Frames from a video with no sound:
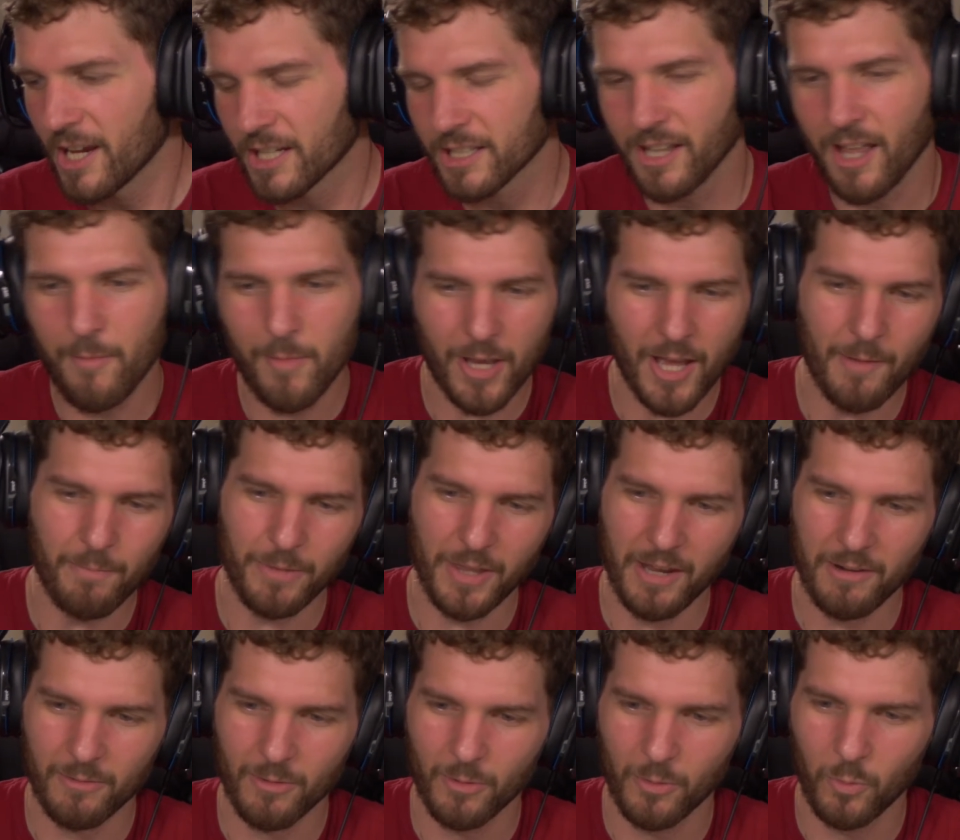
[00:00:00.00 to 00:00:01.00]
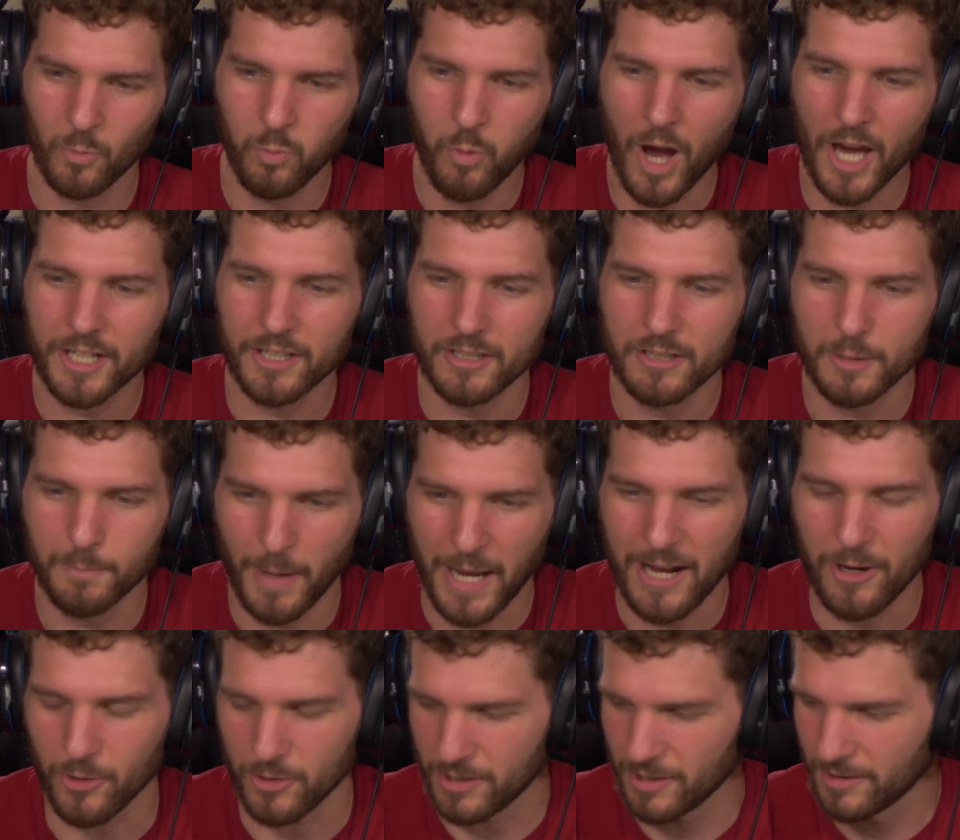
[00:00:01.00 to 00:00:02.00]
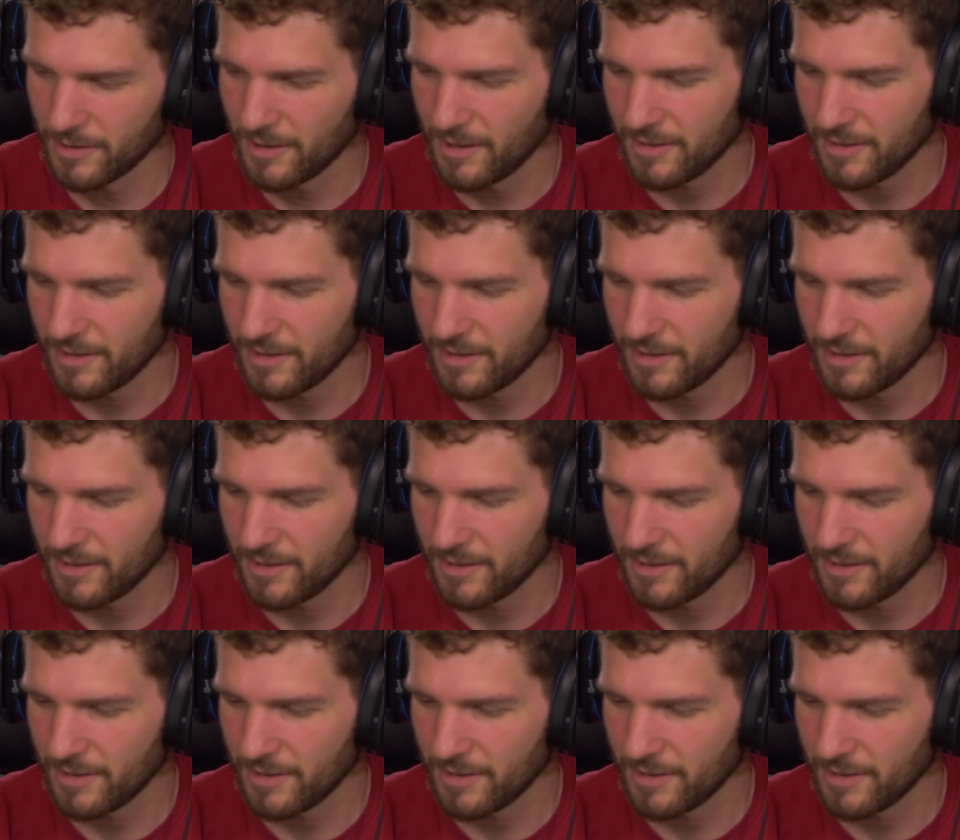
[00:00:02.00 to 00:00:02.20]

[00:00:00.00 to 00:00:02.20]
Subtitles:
climbing up that water spout.